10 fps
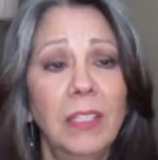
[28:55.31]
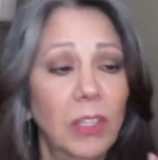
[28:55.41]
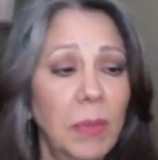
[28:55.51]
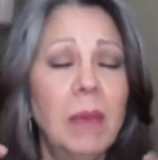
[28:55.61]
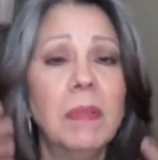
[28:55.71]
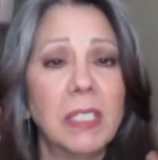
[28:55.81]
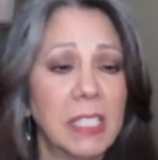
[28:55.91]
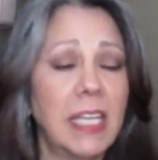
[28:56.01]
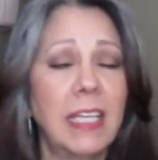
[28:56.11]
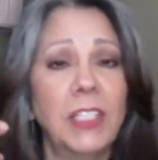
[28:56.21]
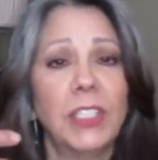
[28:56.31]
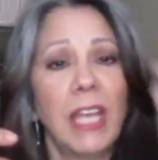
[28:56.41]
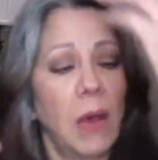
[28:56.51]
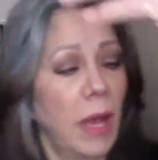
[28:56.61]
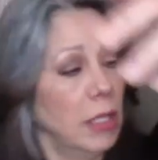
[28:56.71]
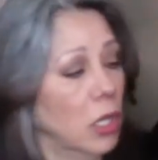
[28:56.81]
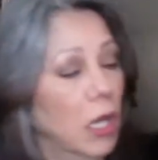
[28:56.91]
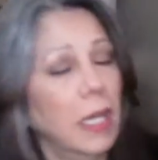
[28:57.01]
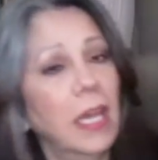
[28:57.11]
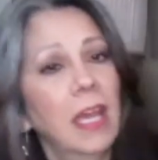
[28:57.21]
You'll be able to see just how I
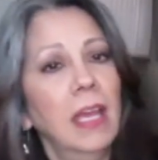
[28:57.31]
look.